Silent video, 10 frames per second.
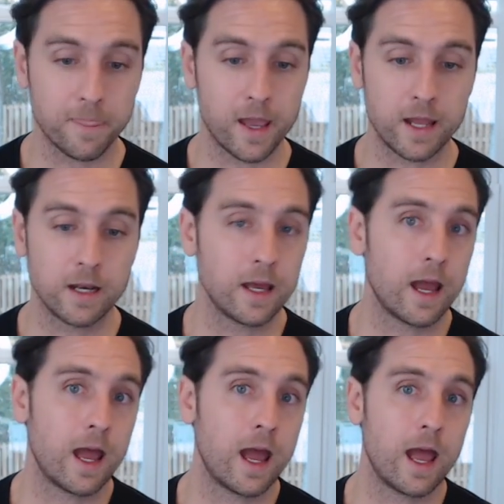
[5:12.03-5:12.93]

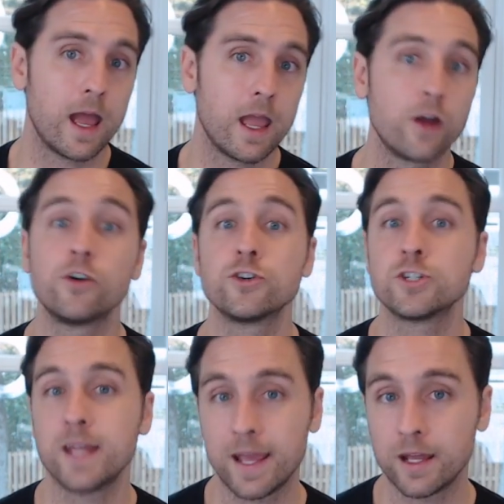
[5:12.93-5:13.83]
then I
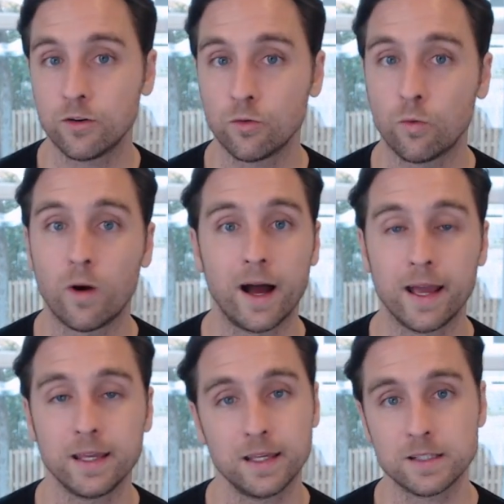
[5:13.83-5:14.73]
understand
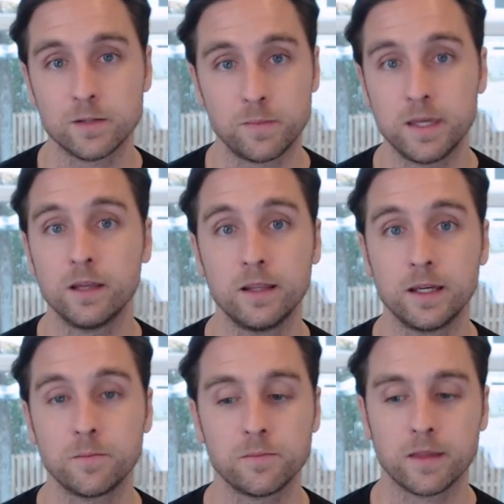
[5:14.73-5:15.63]
why it's
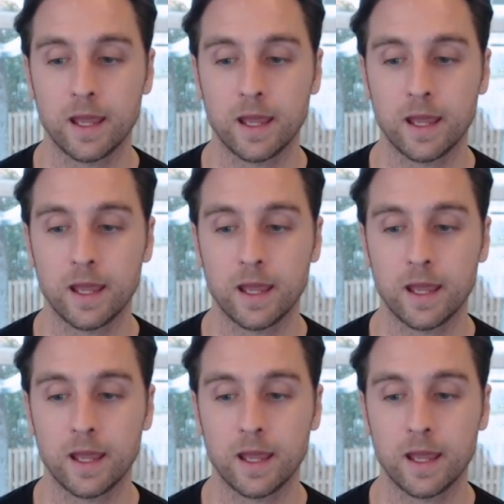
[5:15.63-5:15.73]
appealing